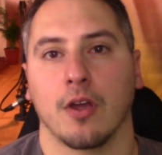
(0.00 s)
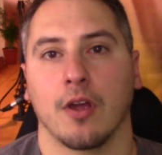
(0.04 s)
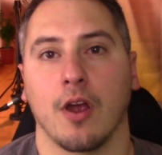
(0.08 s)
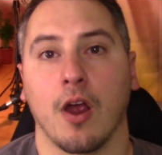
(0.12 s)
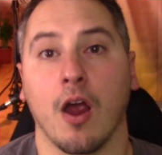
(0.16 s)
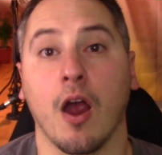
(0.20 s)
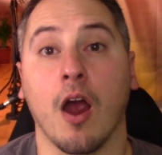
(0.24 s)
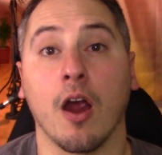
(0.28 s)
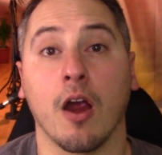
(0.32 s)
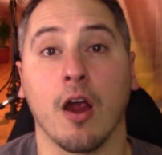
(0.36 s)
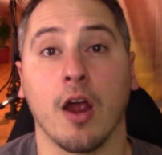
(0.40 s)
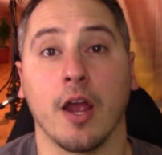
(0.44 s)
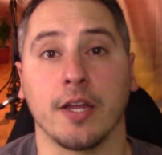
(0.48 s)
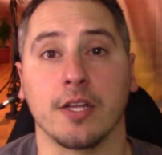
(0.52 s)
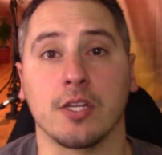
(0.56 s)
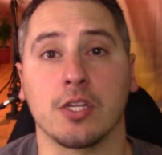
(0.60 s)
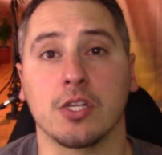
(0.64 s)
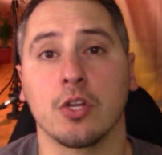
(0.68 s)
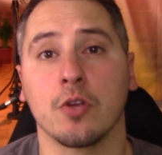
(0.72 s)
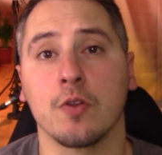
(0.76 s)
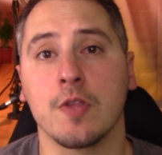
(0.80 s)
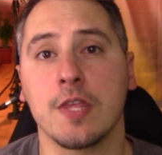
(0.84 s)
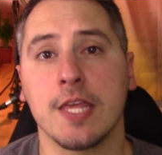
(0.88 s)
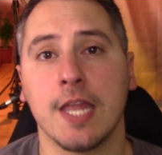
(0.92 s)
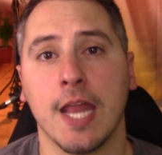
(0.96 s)
Alright,
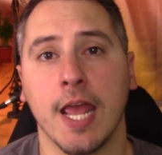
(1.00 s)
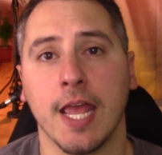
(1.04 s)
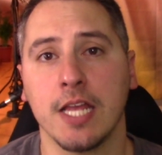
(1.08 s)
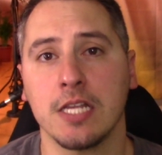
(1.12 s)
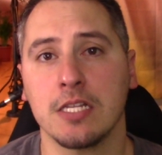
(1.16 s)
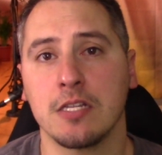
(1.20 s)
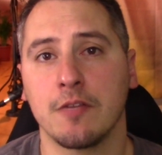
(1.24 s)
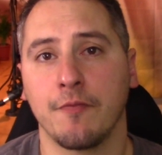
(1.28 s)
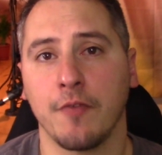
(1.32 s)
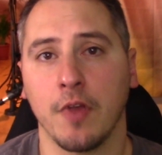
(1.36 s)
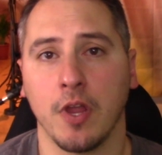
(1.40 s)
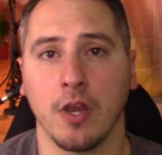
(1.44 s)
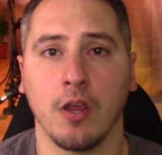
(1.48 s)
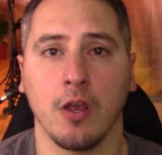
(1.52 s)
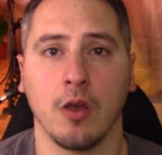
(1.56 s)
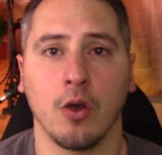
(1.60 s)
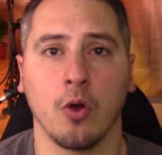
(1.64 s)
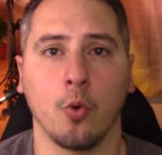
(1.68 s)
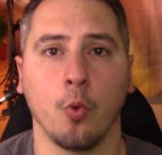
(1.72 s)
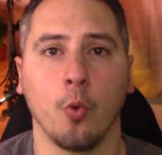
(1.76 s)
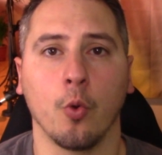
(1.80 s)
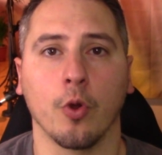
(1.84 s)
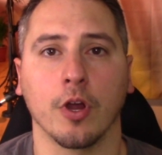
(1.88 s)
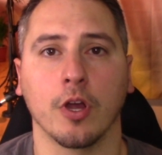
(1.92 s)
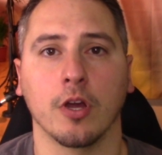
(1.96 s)
so today's video,
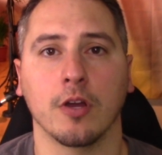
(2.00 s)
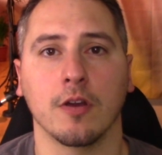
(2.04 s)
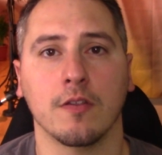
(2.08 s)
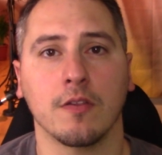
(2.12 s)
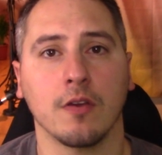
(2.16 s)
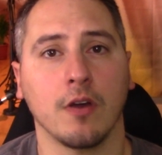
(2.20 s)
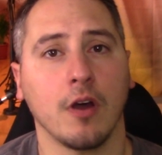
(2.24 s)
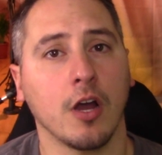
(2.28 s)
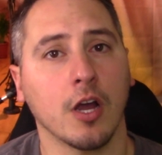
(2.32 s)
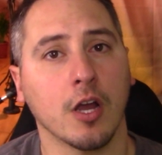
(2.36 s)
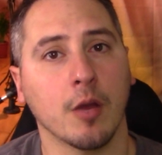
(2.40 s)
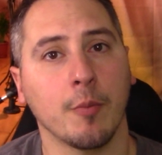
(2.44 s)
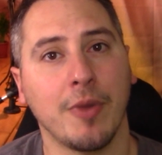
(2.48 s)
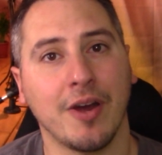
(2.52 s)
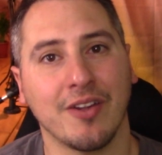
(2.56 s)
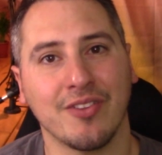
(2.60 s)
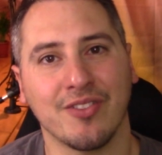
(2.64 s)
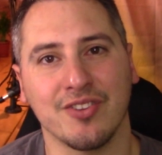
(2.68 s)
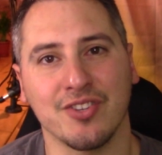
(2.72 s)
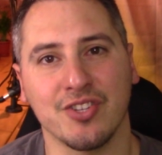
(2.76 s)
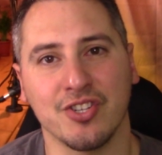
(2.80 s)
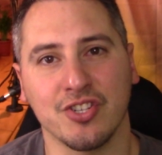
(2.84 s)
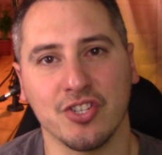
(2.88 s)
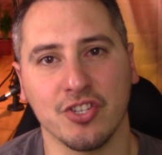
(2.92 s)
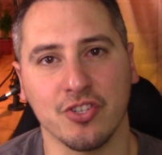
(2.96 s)
we're going to talk about
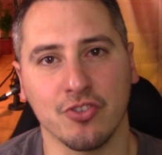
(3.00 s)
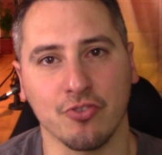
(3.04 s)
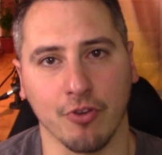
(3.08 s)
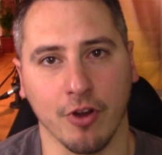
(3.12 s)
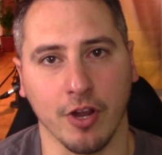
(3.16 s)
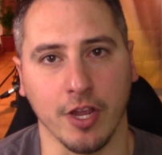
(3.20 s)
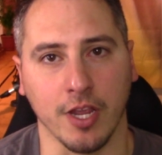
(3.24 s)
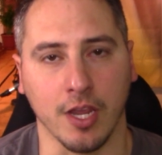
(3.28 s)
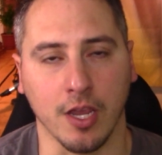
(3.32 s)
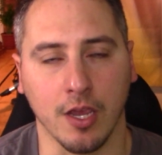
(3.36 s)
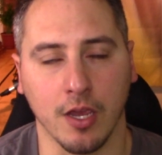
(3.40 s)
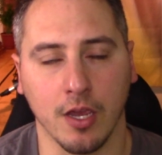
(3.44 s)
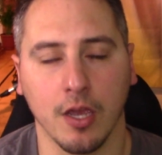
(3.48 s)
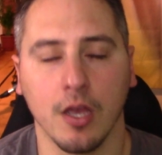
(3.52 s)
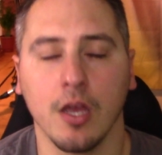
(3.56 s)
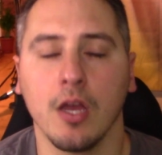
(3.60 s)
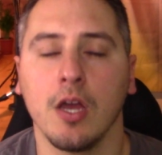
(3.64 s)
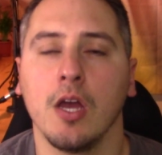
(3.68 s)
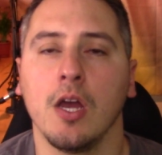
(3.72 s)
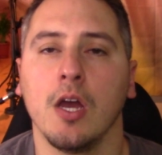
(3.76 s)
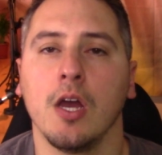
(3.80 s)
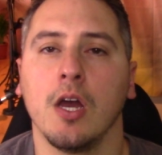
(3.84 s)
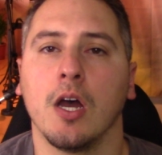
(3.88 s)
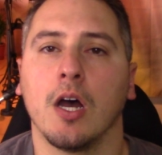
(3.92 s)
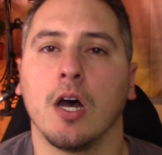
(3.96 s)
the strike.
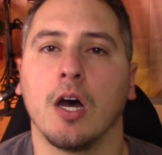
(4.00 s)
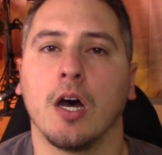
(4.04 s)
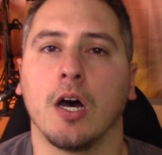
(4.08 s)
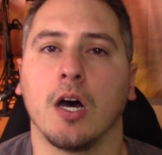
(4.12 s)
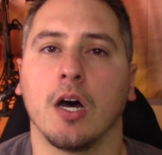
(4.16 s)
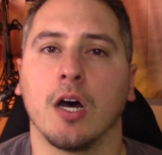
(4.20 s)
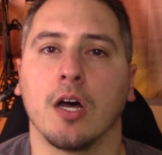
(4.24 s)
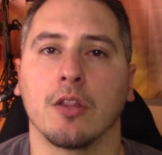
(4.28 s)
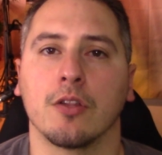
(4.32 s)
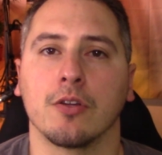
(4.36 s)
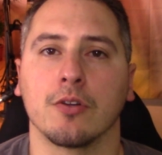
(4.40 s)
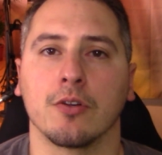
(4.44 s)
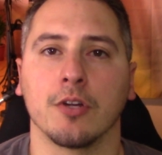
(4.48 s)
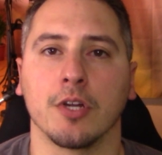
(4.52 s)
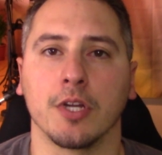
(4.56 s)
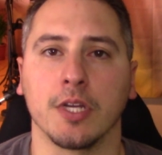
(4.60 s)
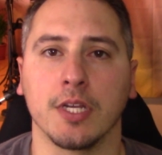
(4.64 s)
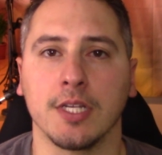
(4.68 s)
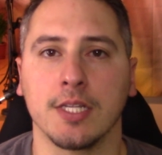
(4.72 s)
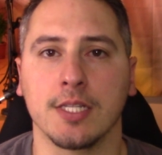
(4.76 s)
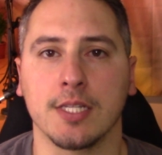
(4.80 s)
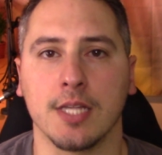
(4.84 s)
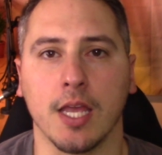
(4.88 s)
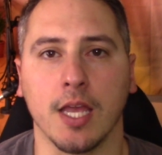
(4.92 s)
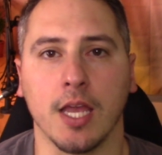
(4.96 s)
There
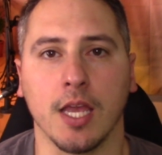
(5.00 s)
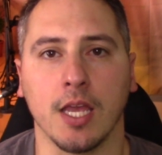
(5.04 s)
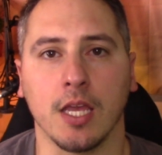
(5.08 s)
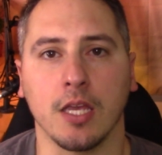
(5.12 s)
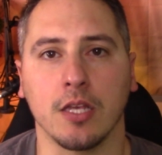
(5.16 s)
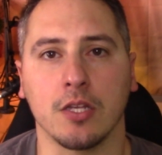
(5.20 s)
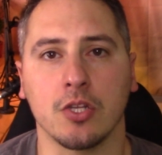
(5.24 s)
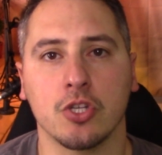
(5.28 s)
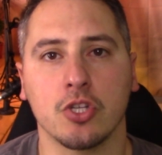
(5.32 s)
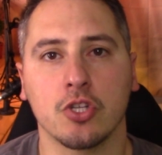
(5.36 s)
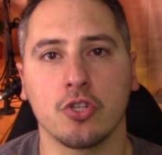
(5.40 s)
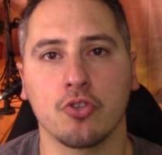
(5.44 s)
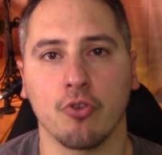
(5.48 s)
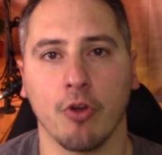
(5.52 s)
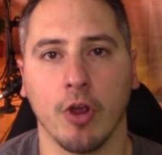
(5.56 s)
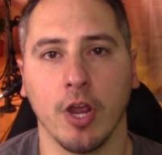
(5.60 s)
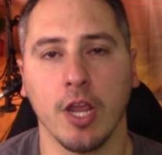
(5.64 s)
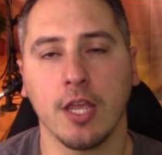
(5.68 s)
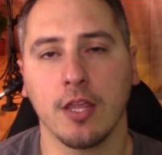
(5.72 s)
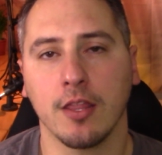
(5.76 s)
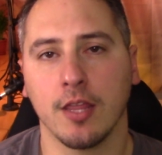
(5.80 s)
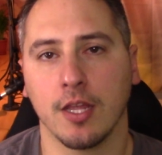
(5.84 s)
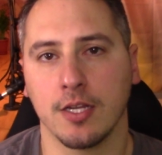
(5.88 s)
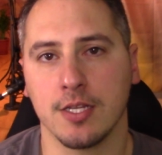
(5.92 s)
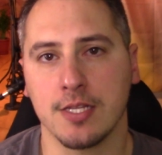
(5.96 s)
is a
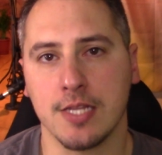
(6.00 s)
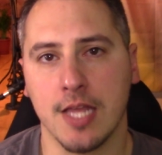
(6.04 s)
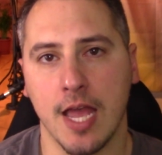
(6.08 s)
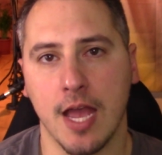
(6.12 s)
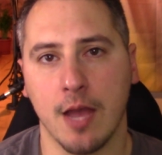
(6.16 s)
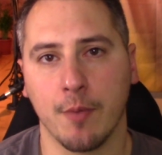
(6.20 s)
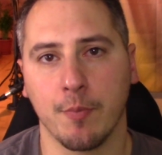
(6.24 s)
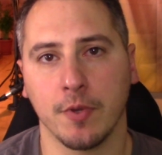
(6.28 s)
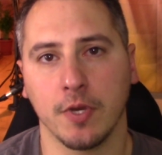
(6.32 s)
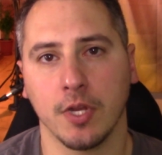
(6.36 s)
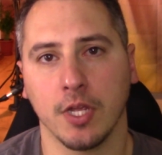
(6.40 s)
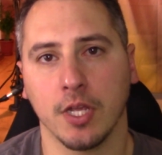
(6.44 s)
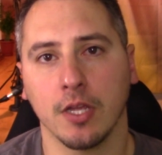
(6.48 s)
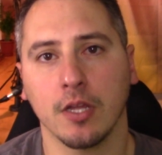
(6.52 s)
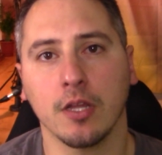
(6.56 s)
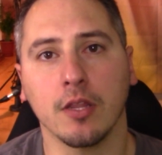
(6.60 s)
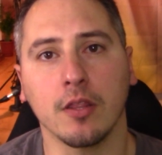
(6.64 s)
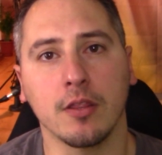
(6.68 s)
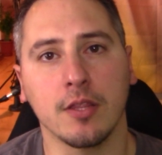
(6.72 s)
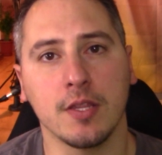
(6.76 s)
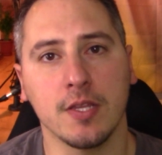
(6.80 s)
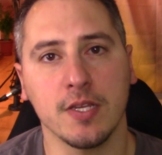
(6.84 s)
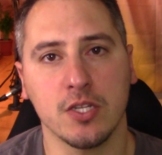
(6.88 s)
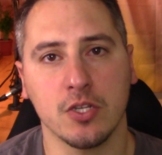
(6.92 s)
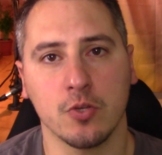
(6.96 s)
strike that is
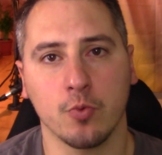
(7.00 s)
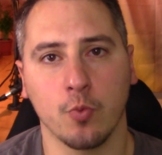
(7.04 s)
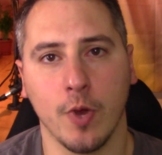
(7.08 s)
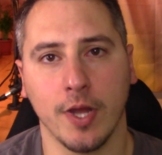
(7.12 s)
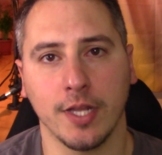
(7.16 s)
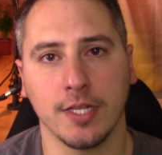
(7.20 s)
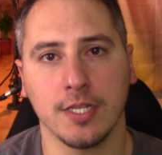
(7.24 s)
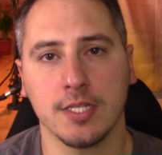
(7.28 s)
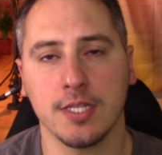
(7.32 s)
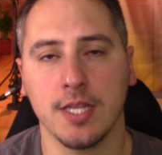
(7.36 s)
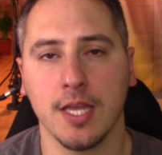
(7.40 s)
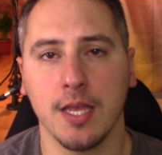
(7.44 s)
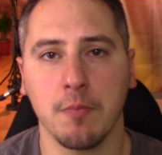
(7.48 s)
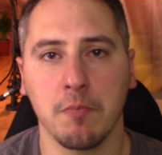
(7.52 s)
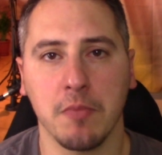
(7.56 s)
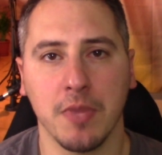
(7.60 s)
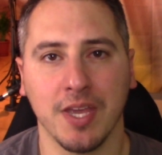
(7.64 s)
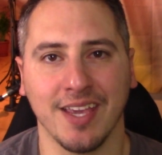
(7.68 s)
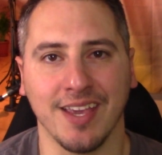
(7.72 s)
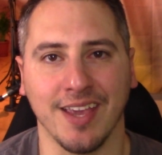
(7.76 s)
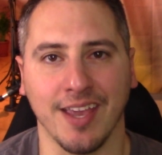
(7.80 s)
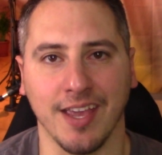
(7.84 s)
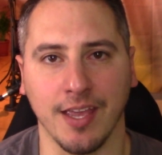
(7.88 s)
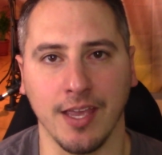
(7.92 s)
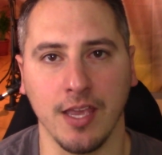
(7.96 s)
happening this Wednesday,
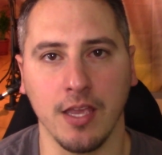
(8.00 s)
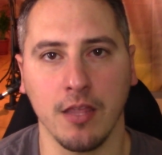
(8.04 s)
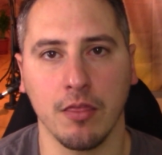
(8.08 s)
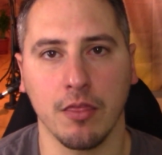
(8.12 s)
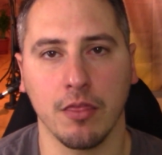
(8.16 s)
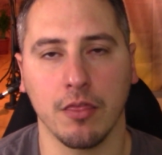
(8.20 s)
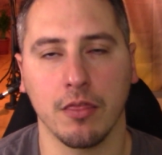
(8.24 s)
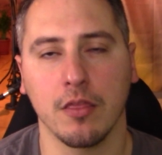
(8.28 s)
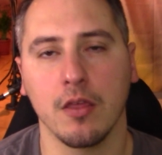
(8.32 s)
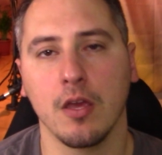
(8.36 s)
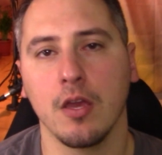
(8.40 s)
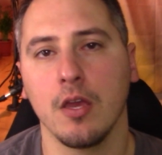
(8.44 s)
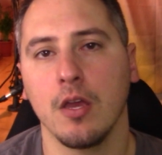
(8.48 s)
May 8th.